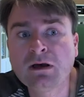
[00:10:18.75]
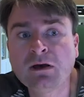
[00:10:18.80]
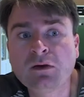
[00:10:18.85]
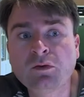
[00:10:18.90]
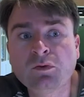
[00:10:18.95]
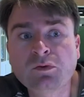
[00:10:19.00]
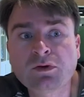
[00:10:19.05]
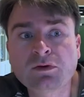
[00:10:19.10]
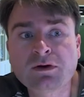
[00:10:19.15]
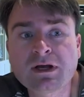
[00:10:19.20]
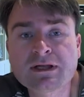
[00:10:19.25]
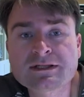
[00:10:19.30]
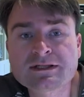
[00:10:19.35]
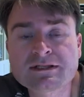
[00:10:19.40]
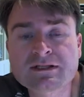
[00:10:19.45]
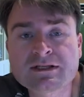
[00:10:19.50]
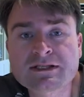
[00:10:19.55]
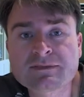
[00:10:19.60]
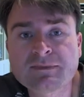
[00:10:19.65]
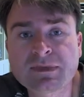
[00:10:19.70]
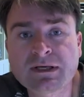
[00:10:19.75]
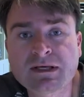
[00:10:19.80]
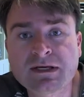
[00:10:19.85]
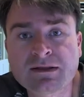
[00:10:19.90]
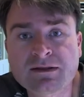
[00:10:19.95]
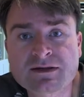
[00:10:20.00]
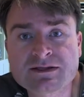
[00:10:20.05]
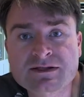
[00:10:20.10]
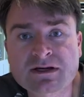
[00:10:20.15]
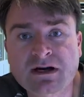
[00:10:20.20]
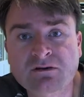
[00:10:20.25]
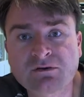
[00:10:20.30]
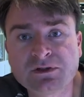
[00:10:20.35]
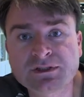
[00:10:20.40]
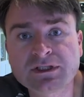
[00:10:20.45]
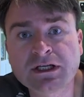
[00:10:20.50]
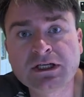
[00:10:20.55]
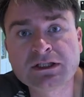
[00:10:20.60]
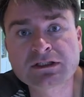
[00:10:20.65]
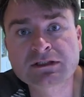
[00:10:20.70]
So let's begin this
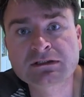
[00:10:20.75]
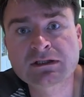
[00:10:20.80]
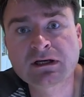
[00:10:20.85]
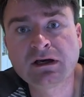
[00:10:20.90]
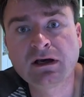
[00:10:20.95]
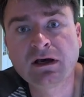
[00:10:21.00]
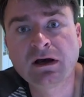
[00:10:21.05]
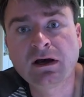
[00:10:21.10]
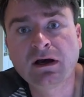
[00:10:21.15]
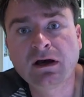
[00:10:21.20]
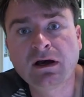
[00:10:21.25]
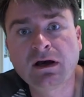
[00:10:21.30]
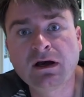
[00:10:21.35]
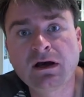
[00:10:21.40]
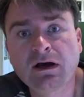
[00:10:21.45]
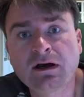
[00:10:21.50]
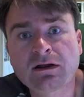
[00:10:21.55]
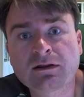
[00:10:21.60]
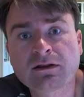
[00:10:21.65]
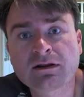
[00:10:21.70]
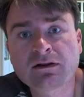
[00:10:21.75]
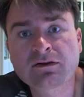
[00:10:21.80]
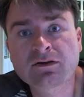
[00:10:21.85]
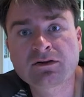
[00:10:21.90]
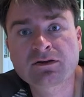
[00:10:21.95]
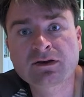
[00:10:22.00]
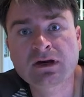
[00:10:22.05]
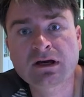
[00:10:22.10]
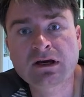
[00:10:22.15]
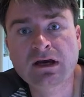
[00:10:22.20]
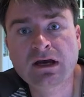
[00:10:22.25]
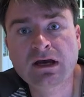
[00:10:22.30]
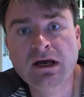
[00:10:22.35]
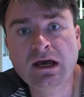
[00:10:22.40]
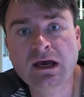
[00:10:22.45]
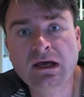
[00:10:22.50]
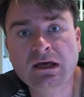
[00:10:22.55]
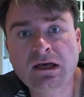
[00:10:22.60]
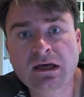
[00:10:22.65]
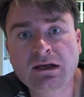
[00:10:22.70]
conversation. This is
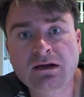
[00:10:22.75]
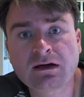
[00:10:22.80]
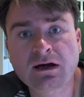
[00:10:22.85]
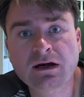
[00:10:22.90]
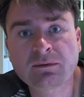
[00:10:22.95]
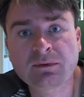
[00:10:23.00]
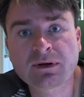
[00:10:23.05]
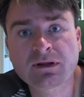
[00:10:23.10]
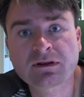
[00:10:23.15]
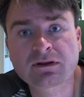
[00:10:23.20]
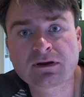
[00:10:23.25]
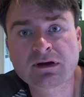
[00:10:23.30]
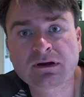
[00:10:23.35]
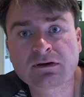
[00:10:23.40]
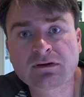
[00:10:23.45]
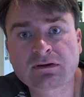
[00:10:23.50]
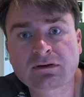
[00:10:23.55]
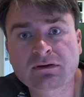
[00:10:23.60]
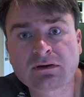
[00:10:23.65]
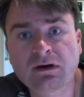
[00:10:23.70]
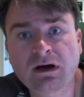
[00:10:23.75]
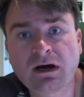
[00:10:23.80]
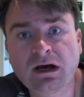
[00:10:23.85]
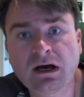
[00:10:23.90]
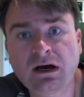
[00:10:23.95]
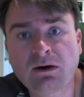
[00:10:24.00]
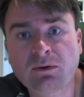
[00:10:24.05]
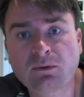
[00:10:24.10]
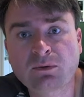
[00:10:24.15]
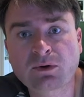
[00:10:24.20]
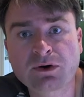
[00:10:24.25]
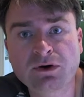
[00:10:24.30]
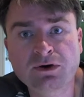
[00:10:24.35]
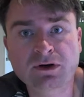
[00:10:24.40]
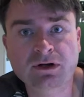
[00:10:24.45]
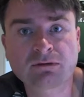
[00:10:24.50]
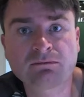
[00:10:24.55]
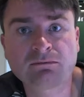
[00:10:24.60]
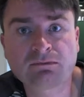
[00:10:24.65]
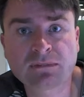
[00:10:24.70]
a topic that I want you
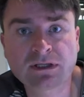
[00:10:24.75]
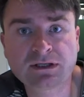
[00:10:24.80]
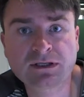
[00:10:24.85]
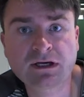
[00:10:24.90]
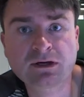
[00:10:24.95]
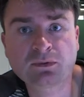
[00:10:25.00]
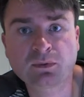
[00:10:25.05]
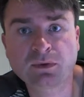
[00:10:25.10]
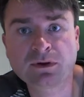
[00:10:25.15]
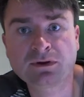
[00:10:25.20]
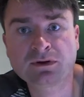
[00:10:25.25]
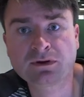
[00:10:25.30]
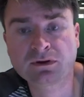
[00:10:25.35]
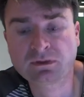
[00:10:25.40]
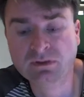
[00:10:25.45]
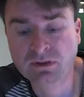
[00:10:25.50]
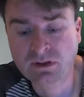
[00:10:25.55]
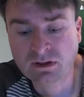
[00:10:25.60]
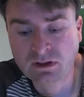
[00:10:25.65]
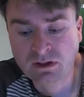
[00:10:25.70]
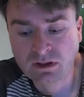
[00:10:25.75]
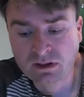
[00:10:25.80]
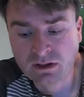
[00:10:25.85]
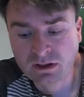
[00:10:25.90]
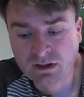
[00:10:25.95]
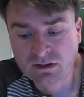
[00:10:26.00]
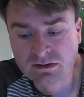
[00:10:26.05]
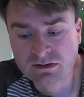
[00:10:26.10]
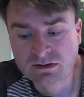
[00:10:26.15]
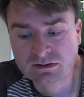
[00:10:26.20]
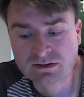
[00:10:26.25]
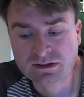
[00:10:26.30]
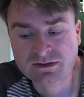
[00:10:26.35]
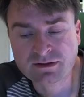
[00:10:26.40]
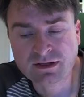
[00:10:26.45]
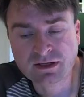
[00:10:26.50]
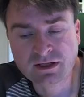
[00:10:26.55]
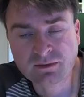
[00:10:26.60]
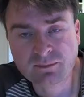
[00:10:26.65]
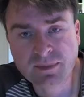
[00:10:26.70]
to take with you, to
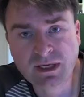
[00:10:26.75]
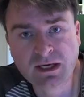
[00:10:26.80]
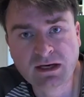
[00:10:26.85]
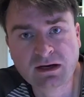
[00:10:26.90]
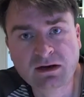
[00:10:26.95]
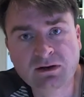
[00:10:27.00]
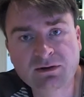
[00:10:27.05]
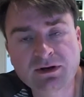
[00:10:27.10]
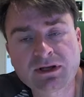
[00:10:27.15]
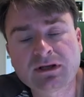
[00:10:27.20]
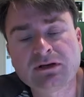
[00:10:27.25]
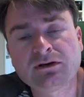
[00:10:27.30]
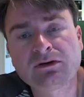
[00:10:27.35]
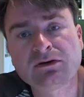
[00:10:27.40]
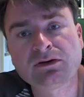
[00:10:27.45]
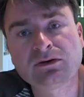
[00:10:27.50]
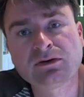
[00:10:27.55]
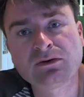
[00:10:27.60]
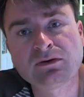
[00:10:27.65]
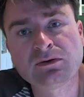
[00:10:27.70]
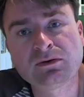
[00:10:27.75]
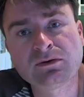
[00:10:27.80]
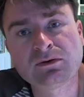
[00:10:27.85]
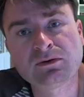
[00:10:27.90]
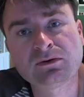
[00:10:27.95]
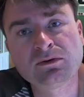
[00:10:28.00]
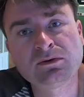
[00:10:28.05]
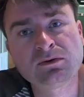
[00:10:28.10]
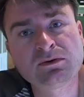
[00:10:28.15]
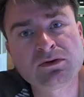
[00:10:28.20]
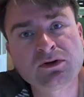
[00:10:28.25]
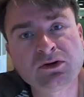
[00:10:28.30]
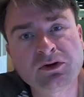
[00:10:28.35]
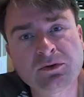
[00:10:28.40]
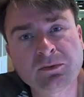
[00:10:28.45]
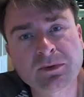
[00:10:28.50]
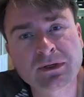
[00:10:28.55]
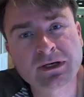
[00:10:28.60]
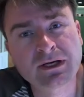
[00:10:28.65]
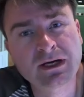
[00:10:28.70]
think about and to
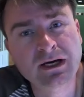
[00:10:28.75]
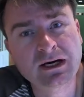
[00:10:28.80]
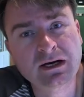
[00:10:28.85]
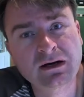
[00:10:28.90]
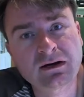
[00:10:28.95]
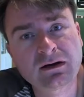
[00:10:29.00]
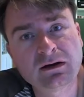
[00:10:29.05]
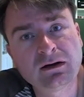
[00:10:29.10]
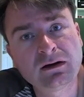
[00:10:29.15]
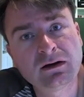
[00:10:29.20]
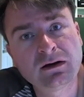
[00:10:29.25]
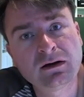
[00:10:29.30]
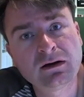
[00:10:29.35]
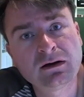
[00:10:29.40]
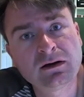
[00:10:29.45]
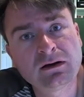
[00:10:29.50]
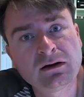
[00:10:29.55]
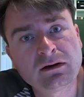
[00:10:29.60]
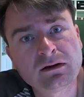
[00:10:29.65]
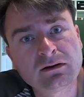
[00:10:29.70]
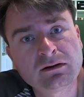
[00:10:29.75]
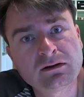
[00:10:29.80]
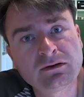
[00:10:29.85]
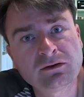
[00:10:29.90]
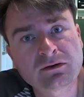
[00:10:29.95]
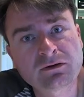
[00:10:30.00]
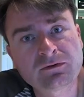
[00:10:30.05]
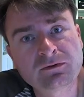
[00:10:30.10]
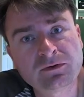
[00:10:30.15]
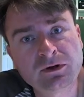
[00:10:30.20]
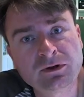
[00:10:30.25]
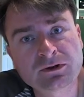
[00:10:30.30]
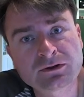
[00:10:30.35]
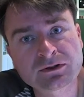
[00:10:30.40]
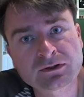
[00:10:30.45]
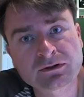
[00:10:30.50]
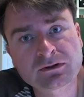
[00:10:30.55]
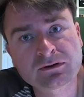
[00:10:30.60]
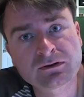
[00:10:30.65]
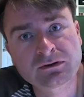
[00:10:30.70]
apply to your
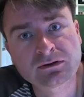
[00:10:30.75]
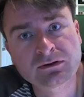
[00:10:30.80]
future